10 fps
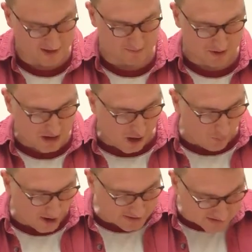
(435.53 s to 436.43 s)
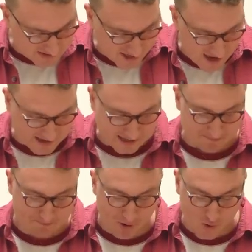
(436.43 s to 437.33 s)
him and why he can say he
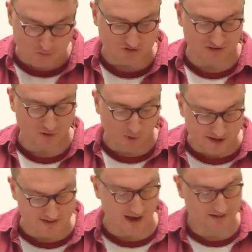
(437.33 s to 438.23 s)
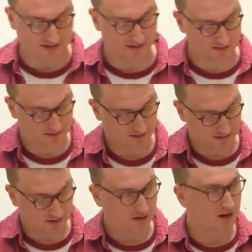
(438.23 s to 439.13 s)
can boast in the way he's acted.
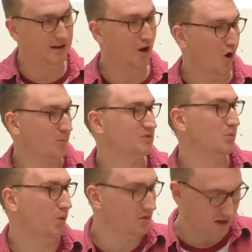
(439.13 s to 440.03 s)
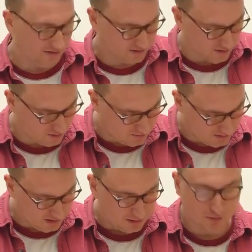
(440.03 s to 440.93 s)
And he hopes that one day too,
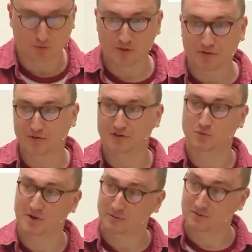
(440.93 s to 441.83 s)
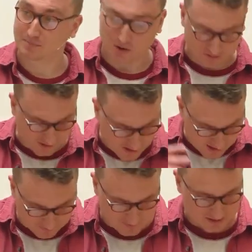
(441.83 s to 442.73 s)
the Corinthians will be able to boast in
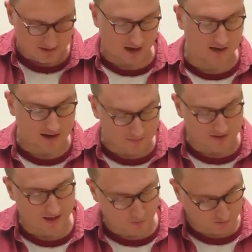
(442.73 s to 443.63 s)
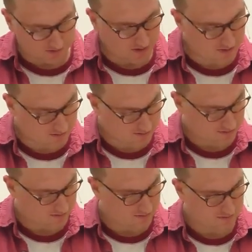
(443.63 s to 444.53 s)
him and him in them also.
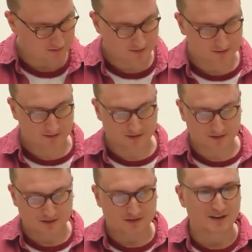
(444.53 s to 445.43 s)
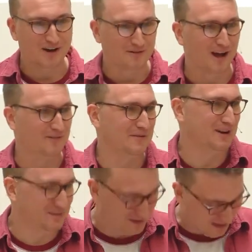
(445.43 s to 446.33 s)
Now, I think we need to be